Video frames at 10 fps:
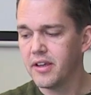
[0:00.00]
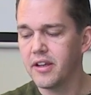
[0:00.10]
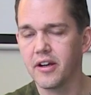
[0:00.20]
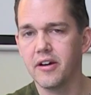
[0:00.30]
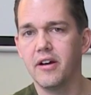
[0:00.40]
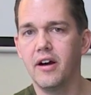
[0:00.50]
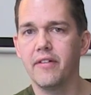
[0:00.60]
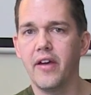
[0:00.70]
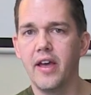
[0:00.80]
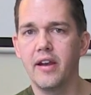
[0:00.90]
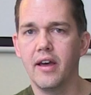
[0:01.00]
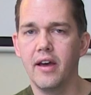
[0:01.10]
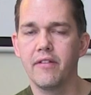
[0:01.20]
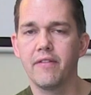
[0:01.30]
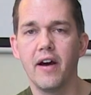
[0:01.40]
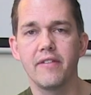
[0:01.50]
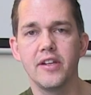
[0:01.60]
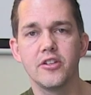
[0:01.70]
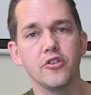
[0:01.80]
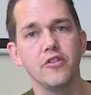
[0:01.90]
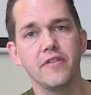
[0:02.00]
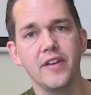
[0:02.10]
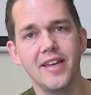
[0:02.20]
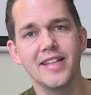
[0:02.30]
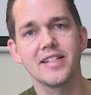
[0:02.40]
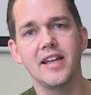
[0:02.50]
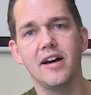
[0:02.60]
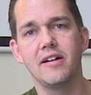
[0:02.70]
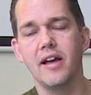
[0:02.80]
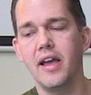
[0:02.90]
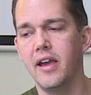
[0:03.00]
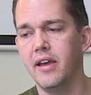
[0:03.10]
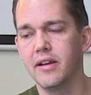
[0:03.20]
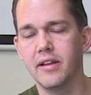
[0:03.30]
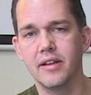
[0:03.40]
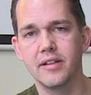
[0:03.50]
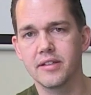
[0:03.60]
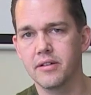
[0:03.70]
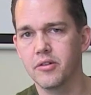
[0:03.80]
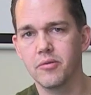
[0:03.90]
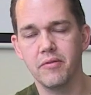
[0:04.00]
You know, I've had a 5D2 for years now, and it is a